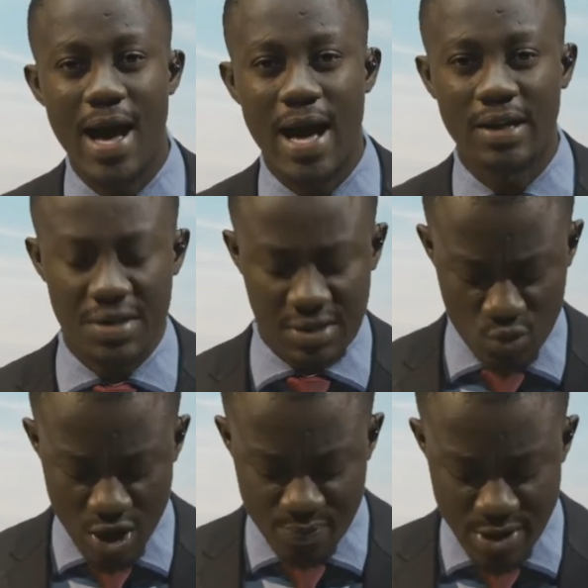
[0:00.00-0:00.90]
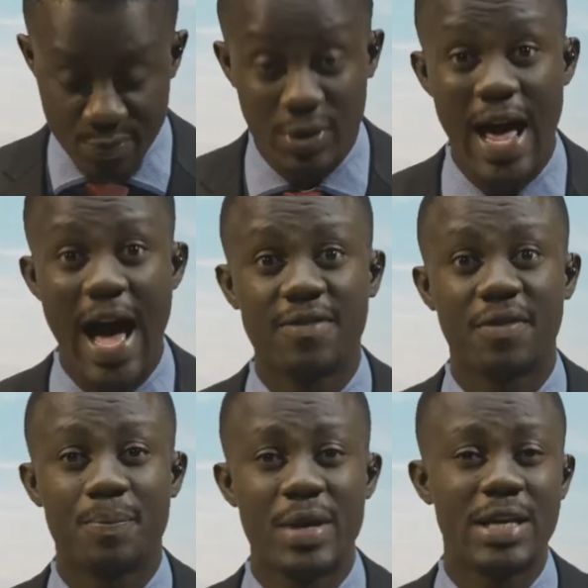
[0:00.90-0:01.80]
At least 20 people have
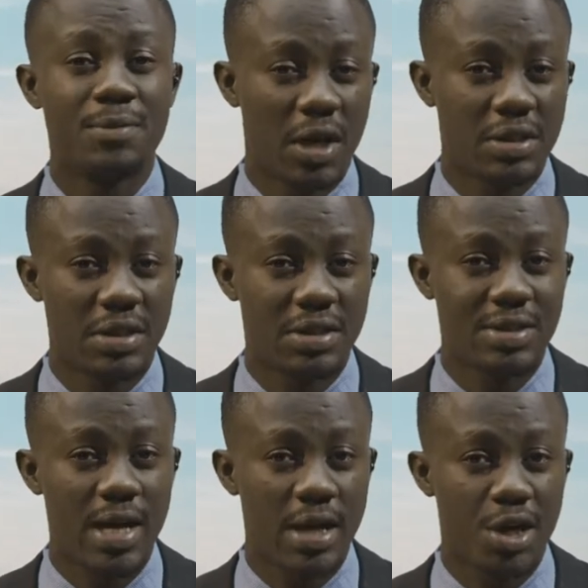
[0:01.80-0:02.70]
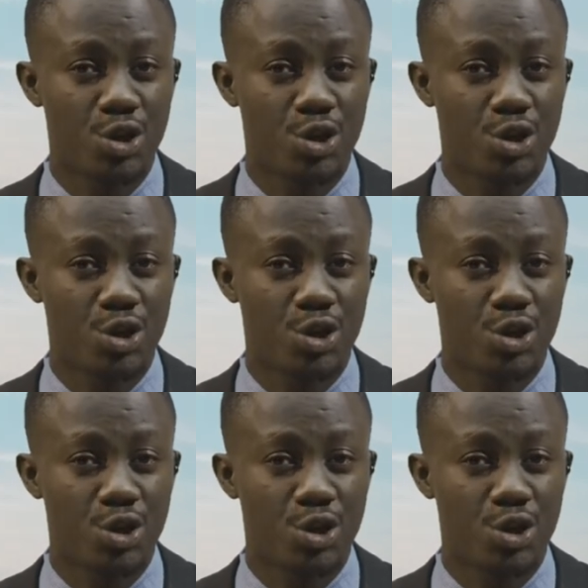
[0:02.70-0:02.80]
been abducted in Dange